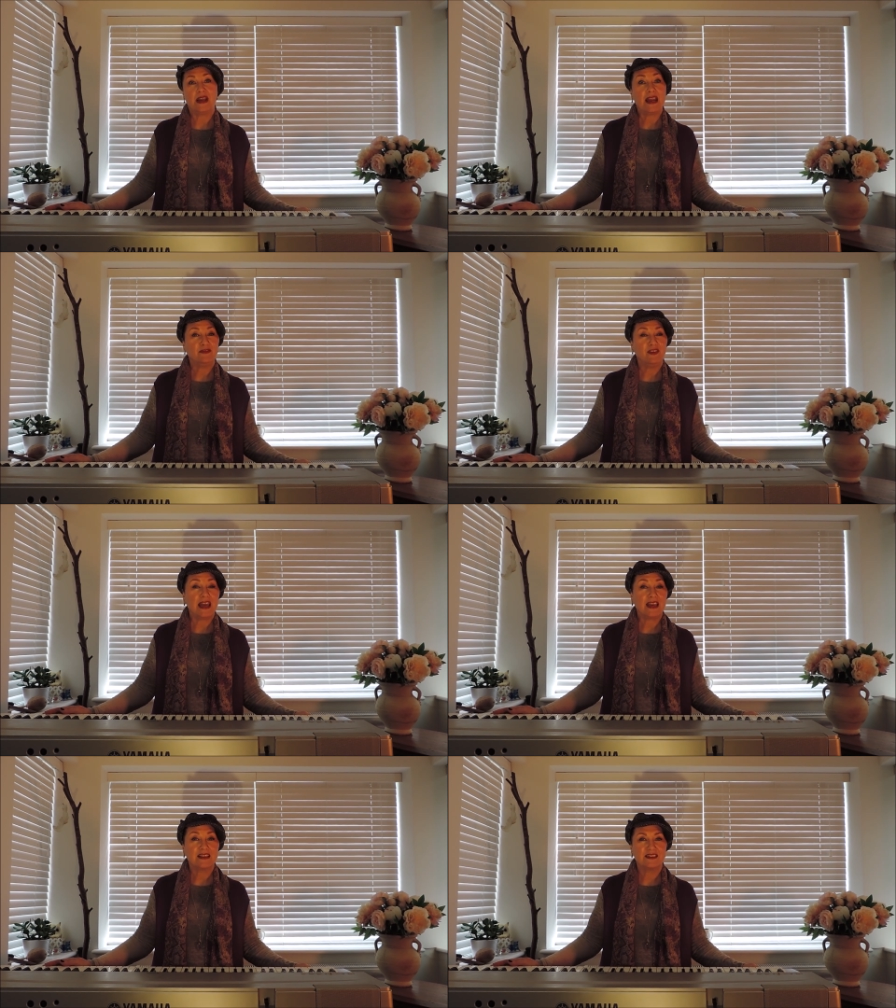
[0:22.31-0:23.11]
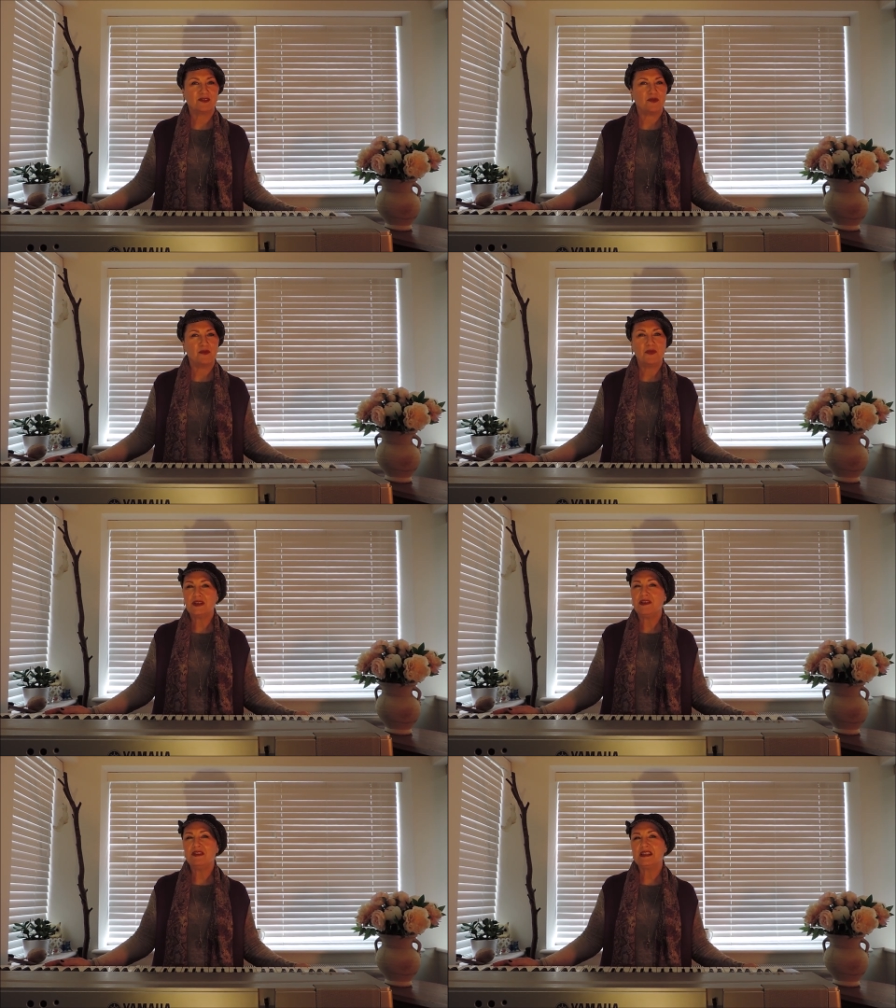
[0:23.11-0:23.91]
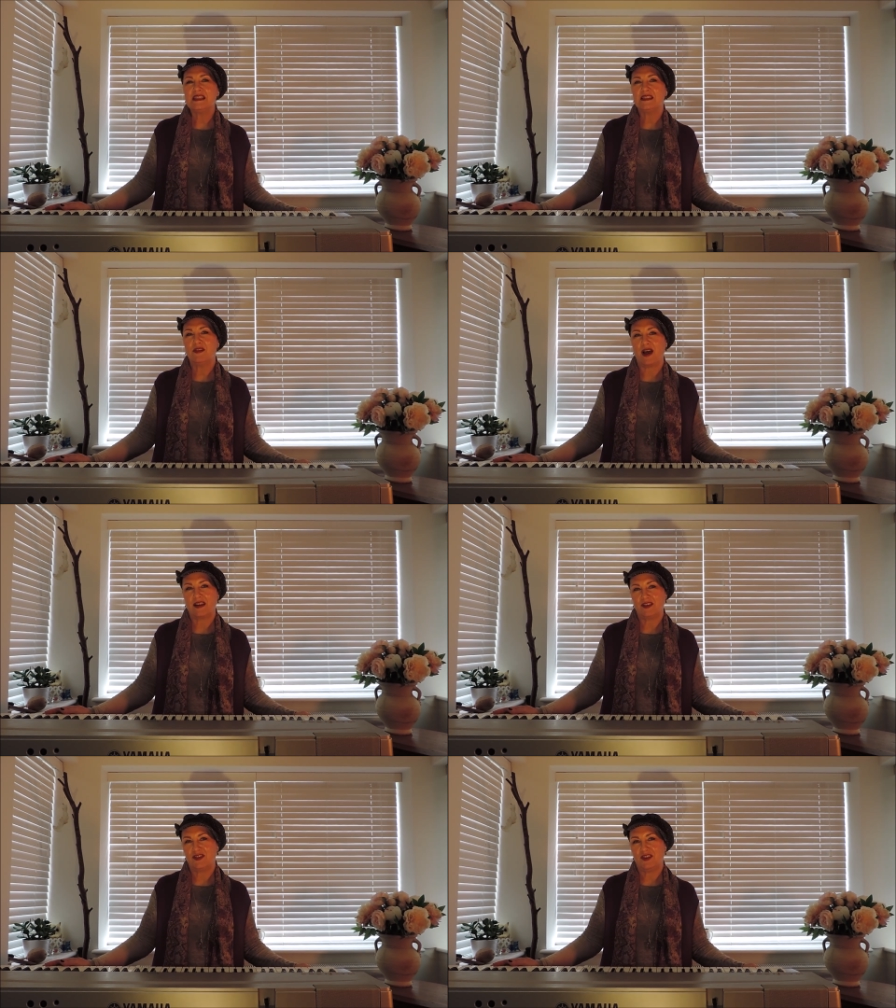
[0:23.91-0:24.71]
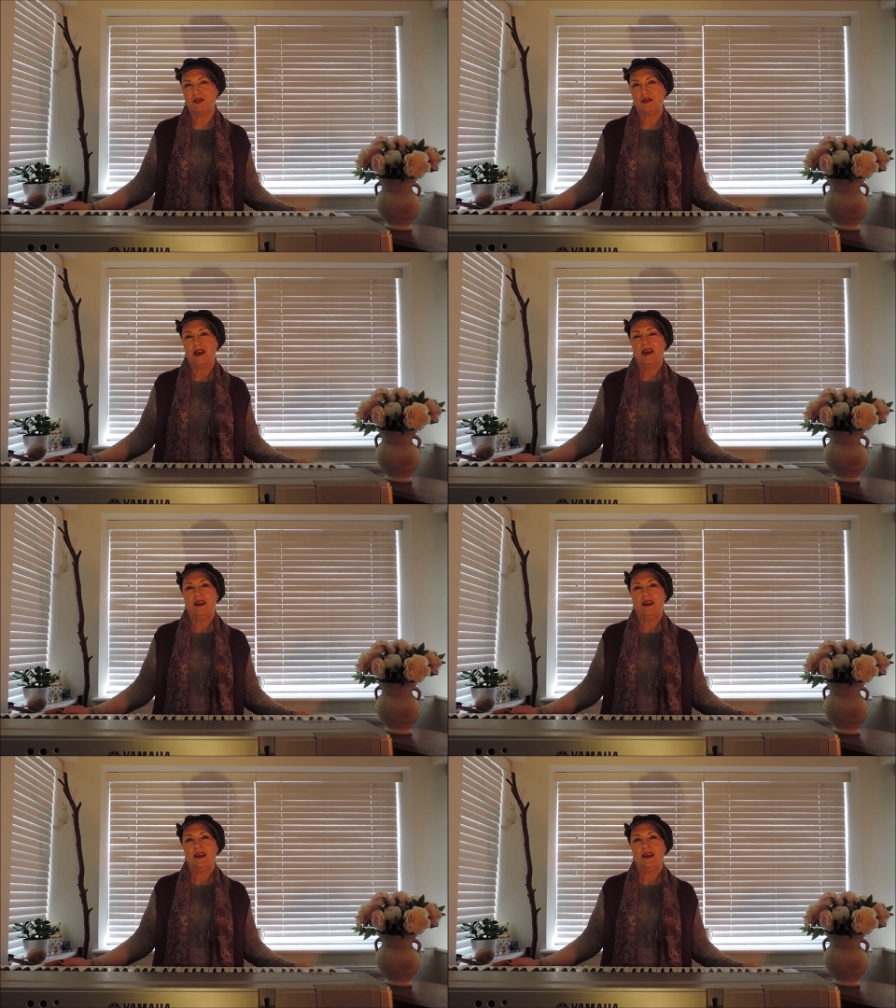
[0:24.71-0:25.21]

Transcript: Netflix or whatever it is you like to do,